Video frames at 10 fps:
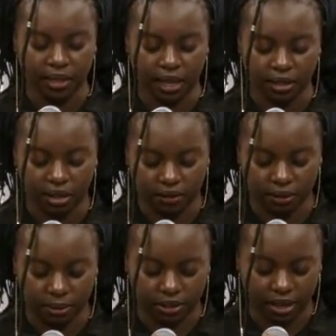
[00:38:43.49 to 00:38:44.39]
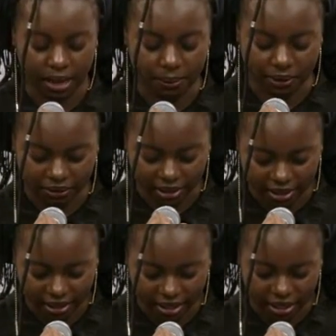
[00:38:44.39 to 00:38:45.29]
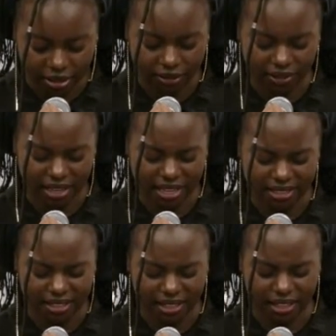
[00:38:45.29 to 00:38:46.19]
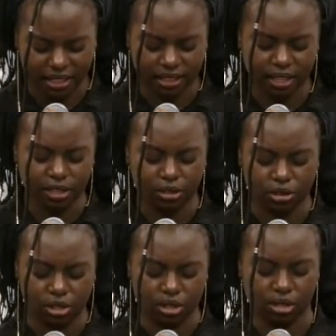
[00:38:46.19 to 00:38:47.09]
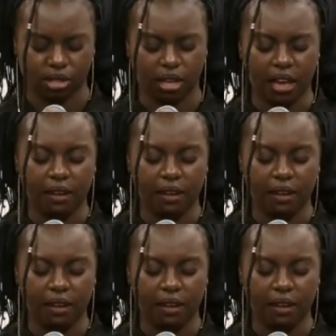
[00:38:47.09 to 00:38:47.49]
Thank you, Abba Father. Thank you, Everlasting King. Thank you, Jesus.